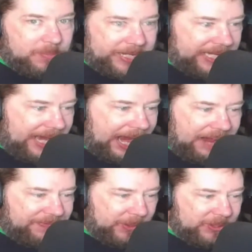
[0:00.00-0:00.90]
We need to
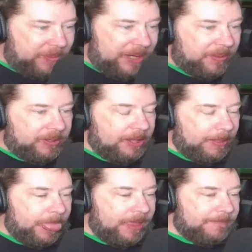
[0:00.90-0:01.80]
have those people,
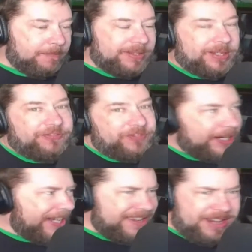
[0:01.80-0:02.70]
but they're
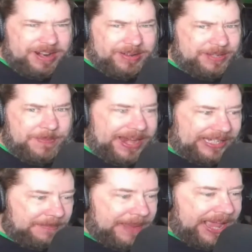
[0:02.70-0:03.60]
fucking nerds, man.
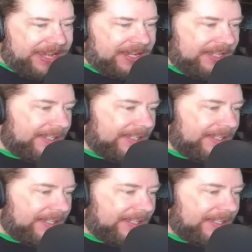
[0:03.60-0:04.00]
Come on.